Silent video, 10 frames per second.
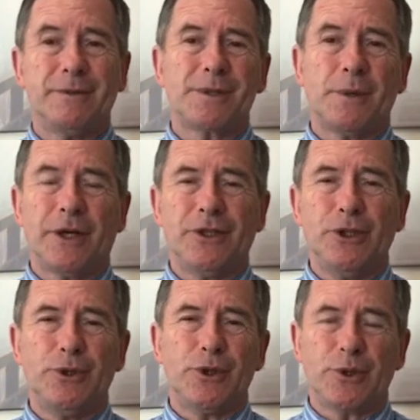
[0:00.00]
It was quite
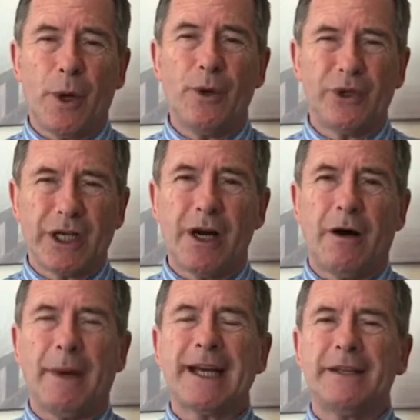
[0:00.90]
unusual to own a
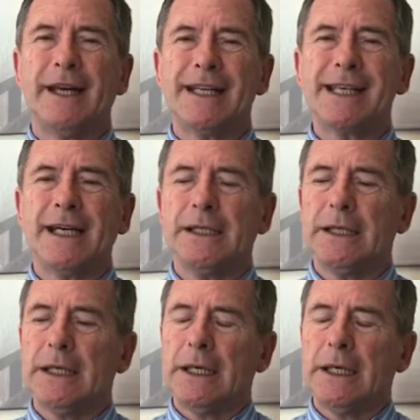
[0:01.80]
car back in that day.